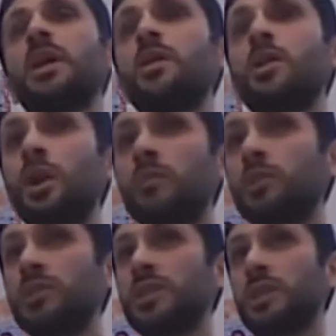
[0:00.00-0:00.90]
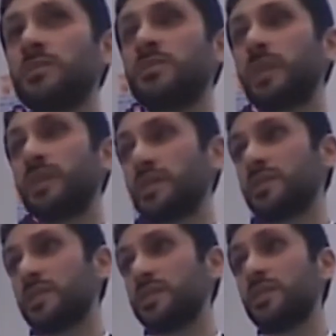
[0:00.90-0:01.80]
Non-Muslims, brothers and
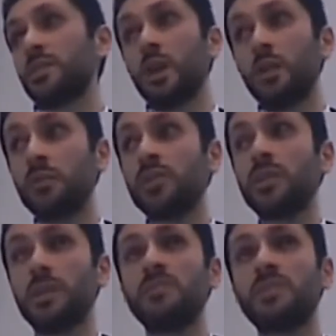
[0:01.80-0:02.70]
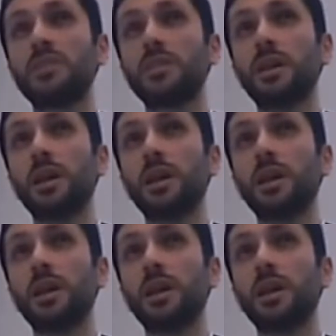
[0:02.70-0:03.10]
sisters, non-Muslims